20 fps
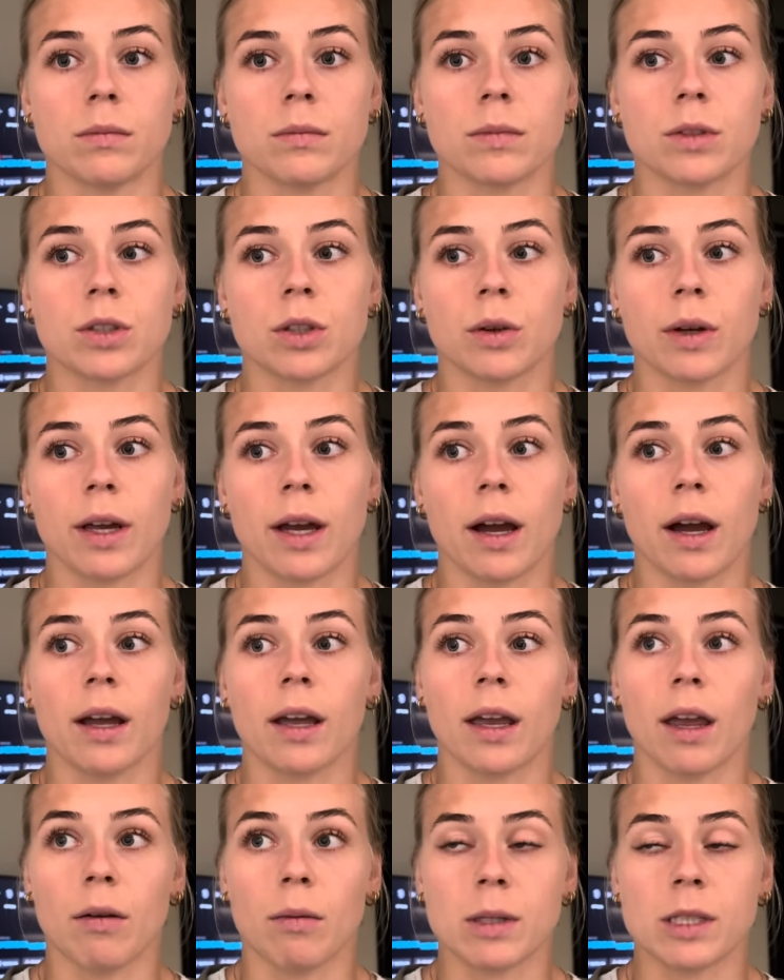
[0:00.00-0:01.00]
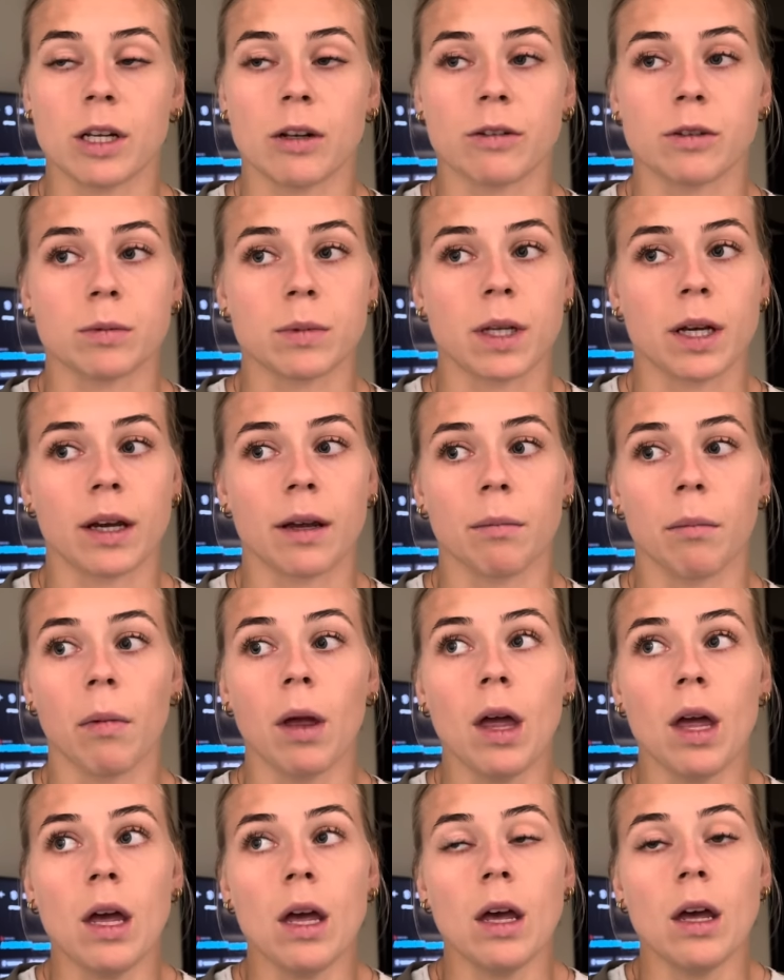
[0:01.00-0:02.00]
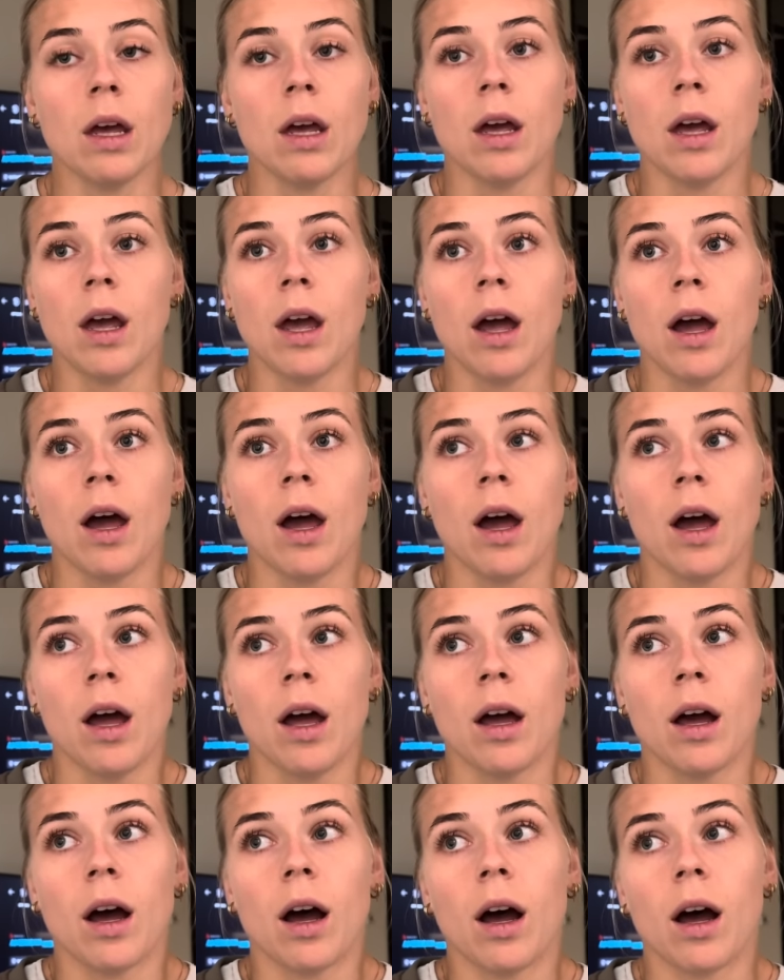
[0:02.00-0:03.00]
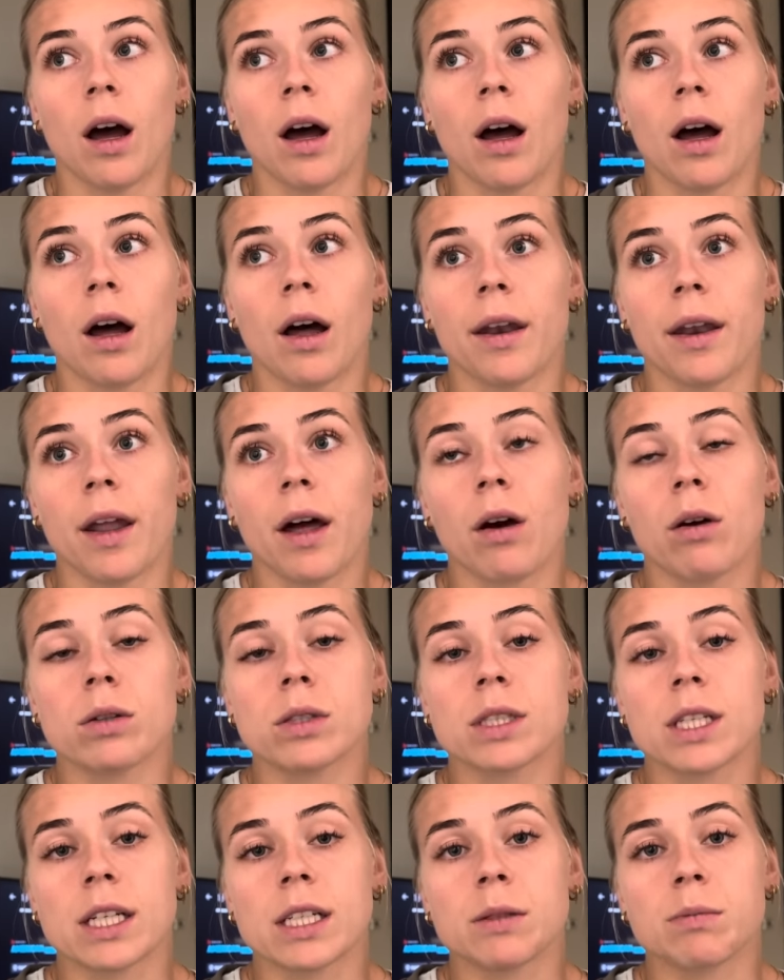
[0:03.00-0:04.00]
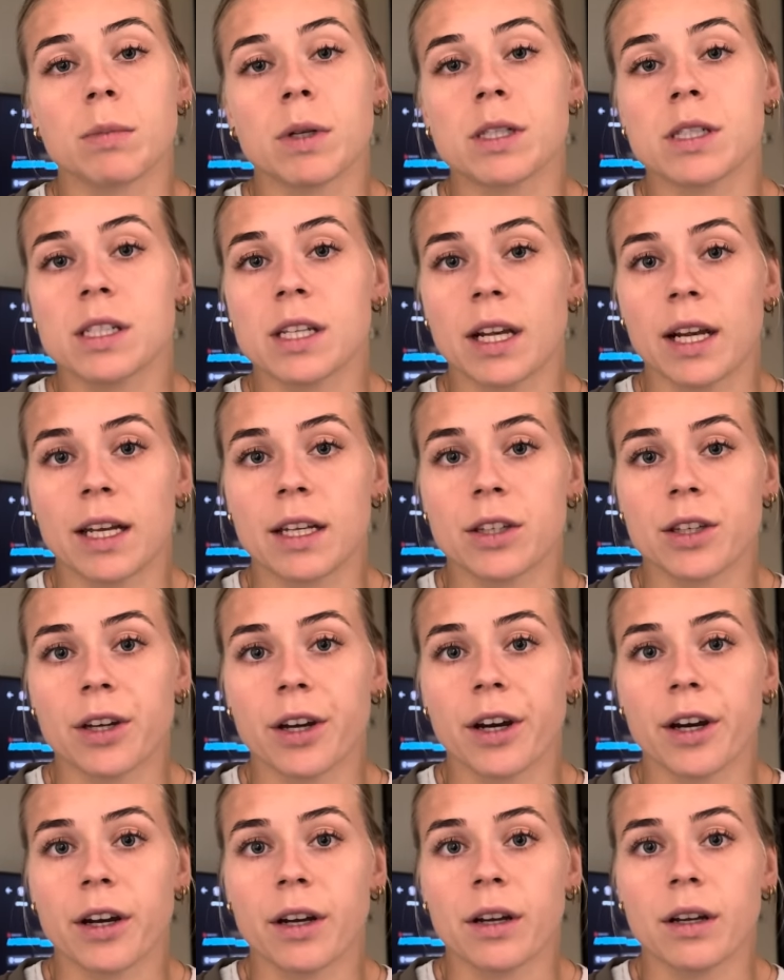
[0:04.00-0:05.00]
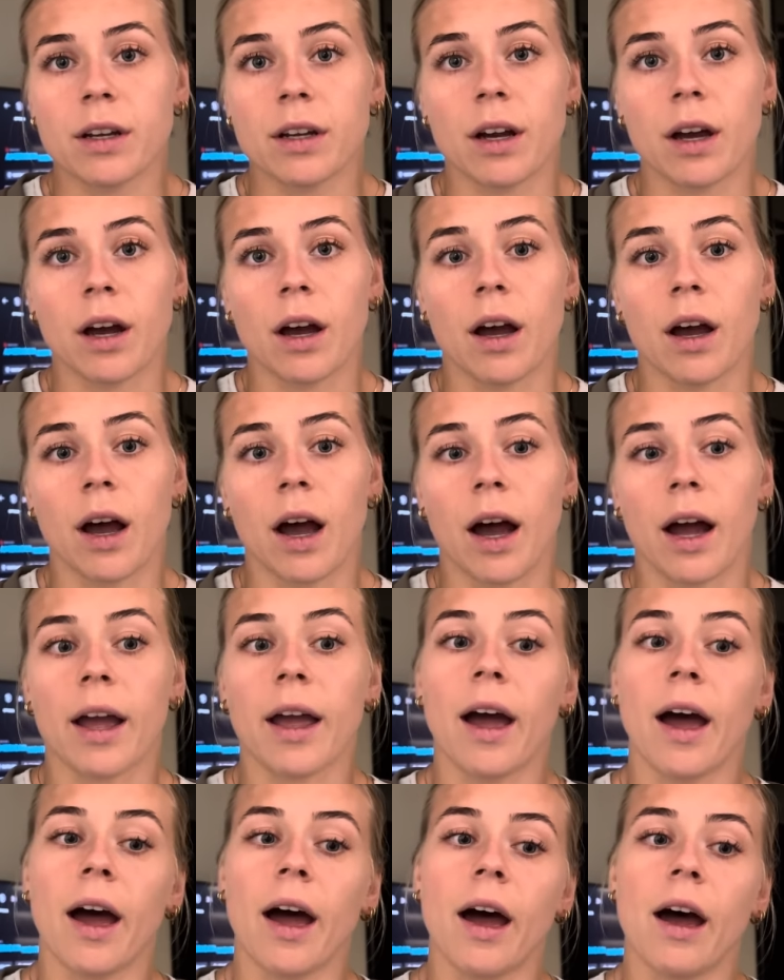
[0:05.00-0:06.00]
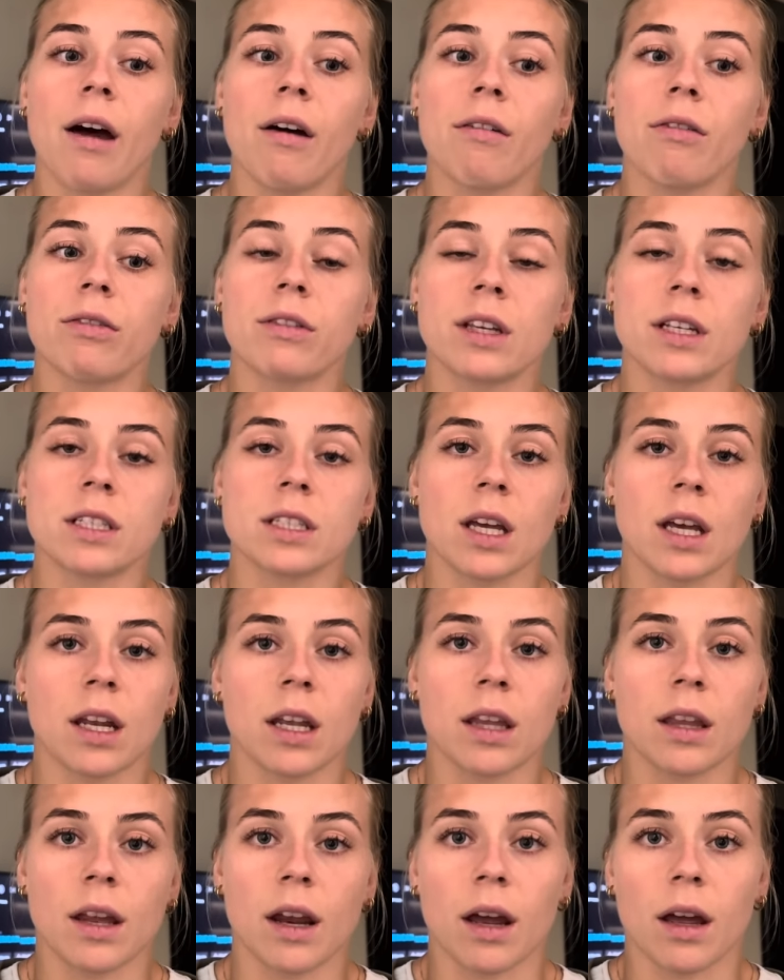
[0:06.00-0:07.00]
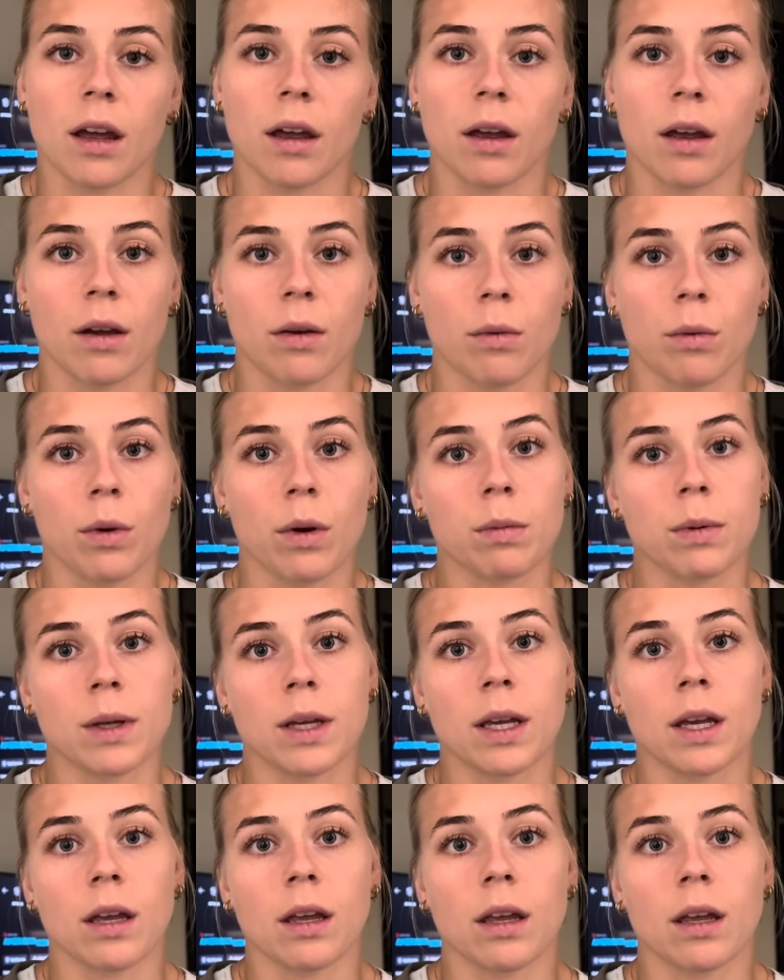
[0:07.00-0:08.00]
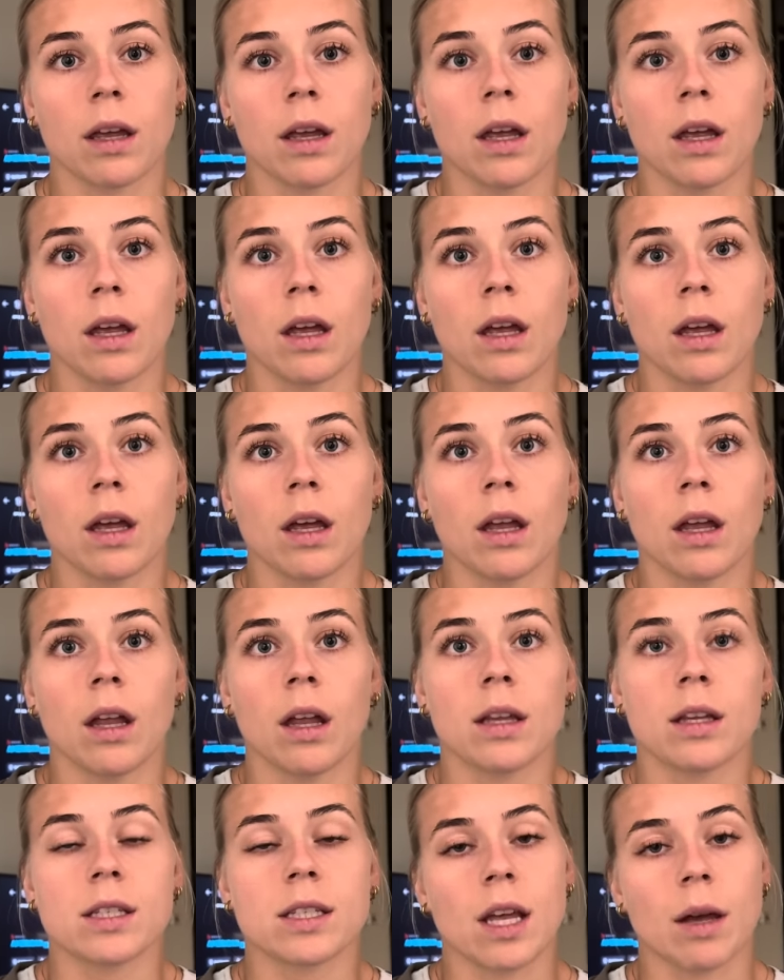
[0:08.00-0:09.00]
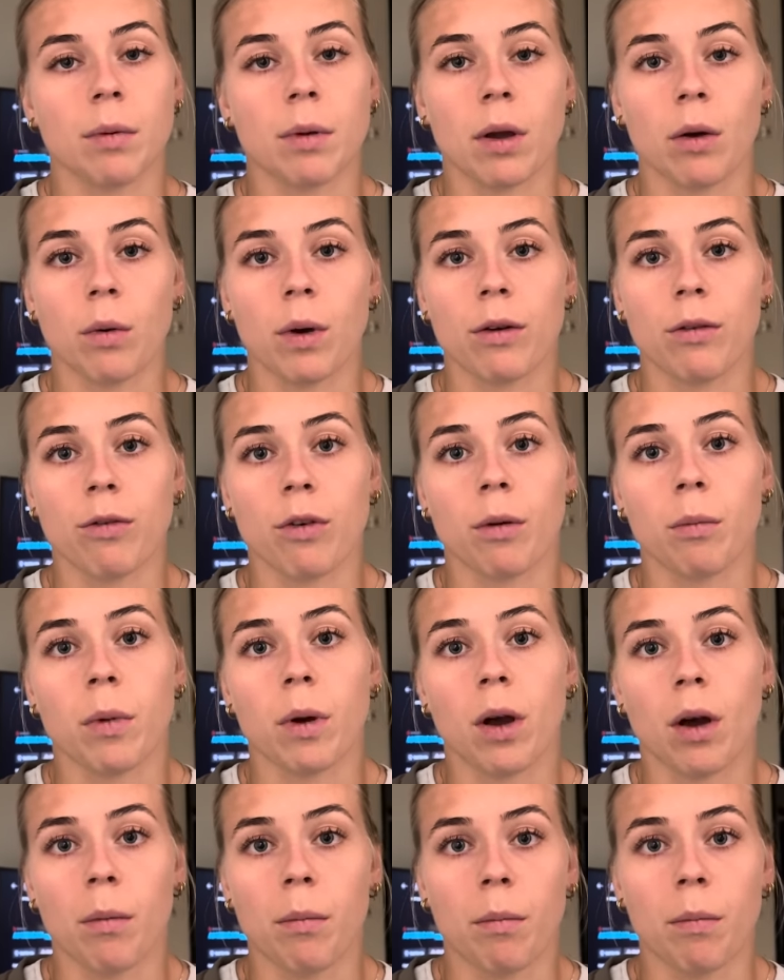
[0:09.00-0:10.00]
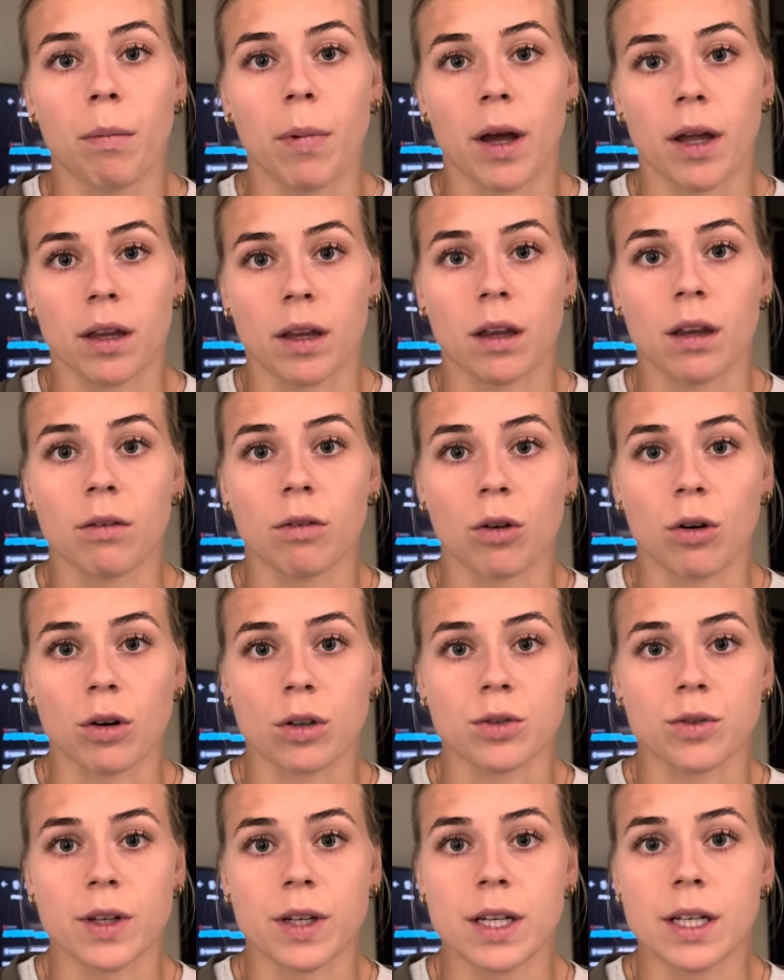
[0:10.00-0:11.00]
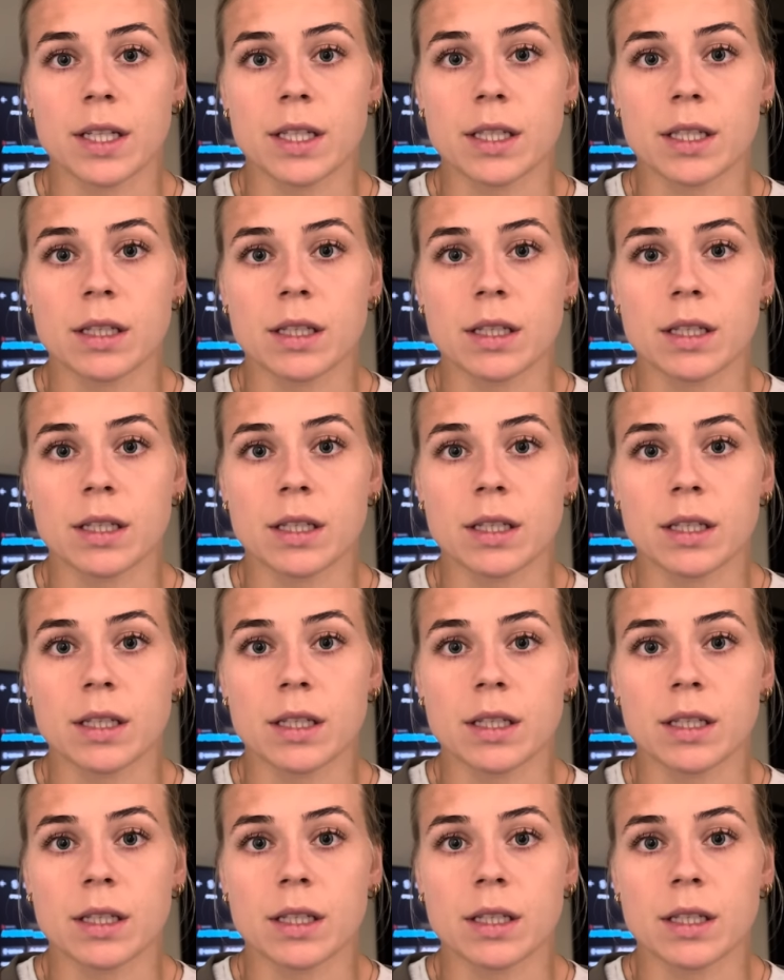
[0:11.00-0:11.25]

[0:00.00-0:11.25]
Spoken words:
So yeah, I gave myself some time. Now 6 months later, I have decided that I will be stepping away from competitive CrossFit.